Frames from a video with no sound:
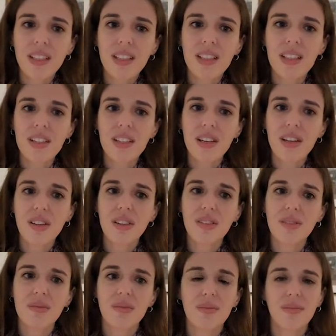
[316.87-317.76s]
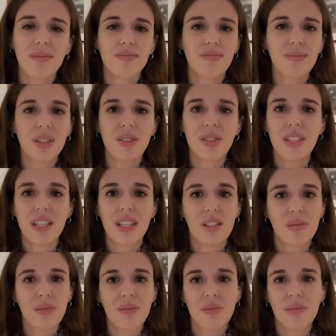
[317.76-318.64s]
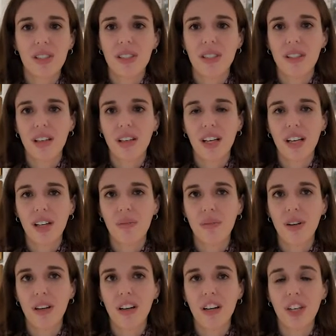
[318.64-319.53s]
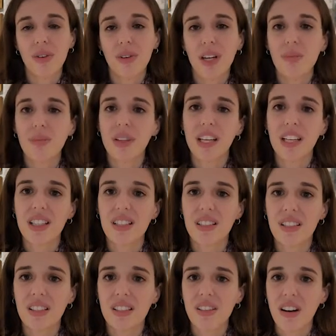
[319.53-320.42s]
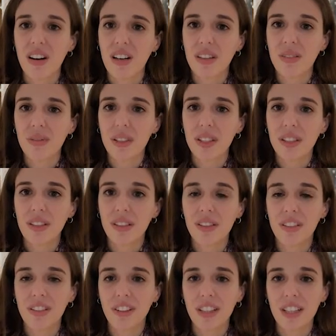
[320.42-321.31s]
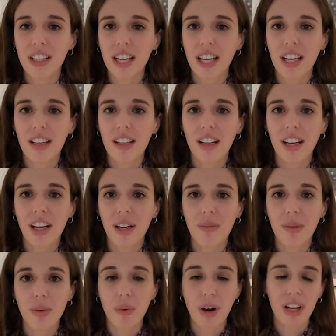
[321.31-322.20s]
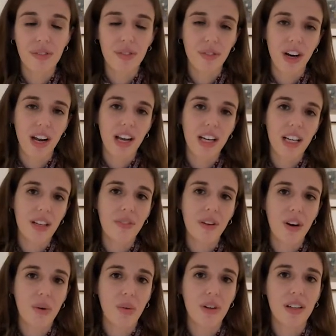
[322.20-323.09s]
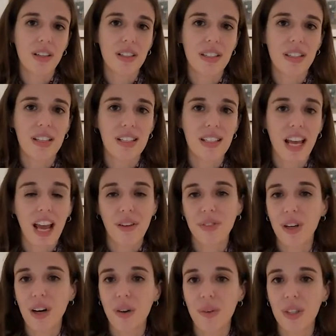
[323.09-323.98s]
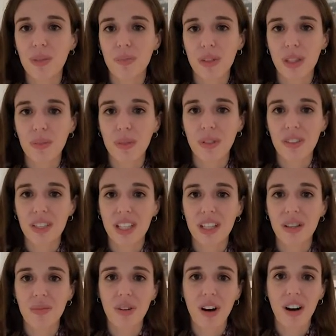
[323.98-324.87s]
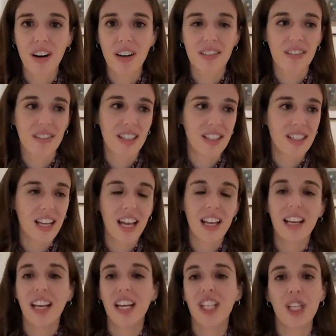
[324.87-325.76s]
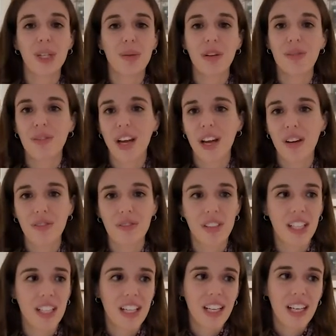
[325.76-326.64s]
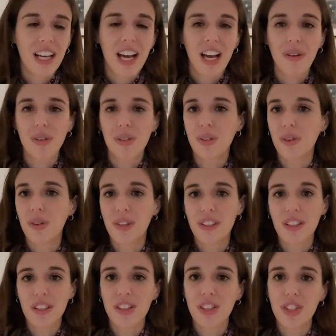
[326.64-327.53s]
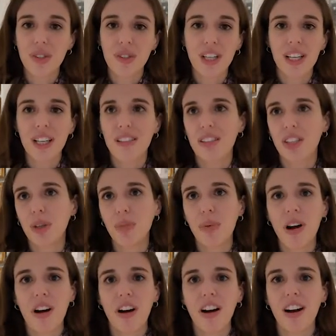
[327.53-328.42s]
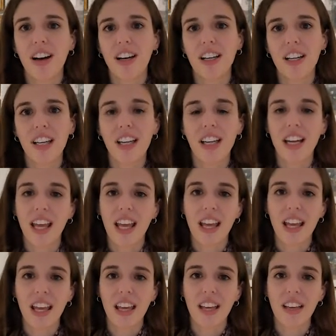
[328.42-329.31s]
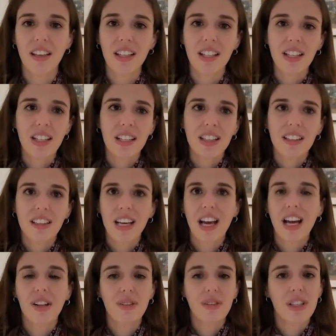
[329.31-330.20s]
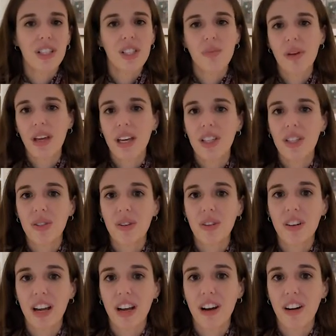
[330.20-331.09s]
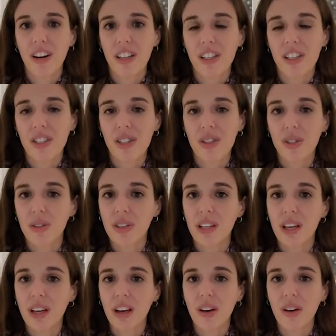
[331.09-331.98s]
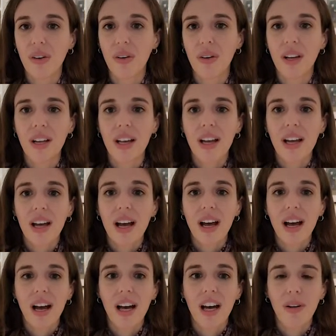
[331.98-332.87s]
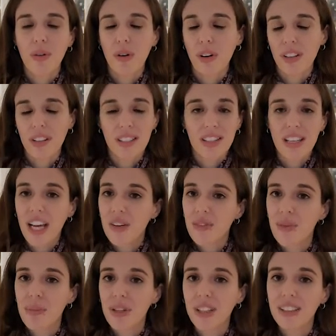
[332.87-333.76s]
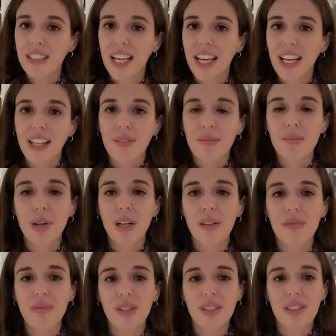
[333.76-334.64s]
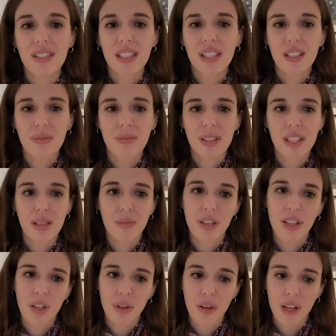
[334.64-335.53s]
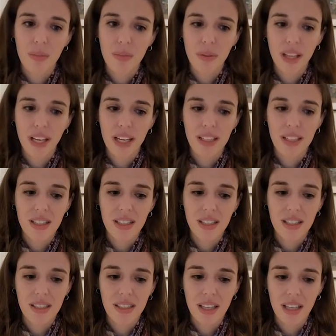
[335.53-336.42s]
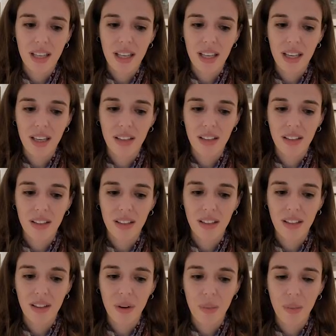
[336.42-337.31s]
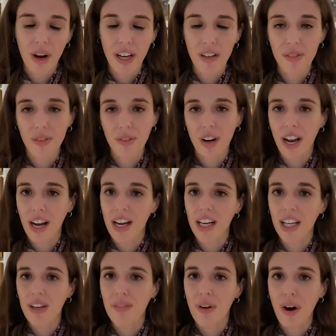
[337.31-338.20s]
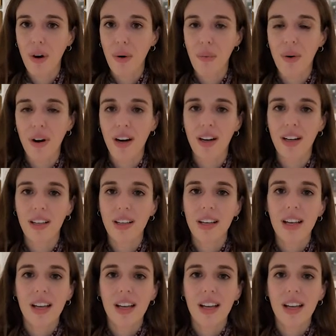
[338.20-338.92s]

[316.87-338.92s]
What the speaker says: So museums are a great place to start when looking at a wide variety of artworks. It doesn't have to always be a museum. Art this day and age can be found outdoors on the street, in a park, in a gallery space, or in an artist's studio, or on the side of a building. But museums can be a great place to see a wide variety of artwork.